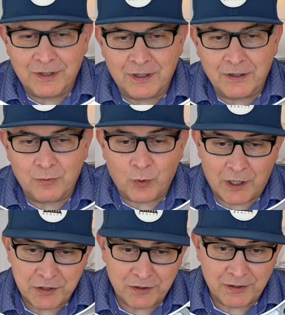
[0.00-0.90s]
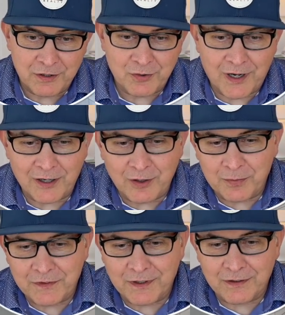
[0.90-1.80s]
Washer and dryer
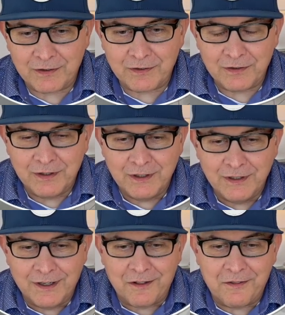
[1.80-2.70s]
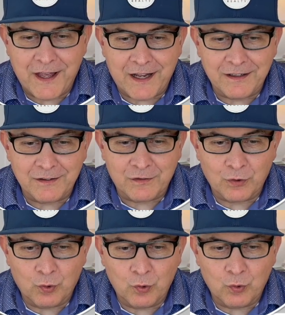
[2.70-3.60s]
upstairs that it
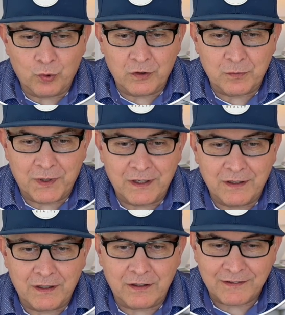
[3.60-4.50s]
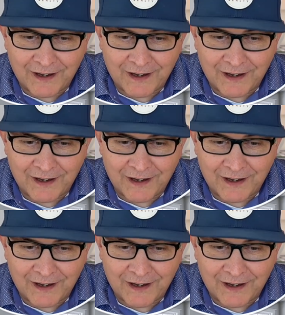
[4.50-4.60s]
sold or is pending.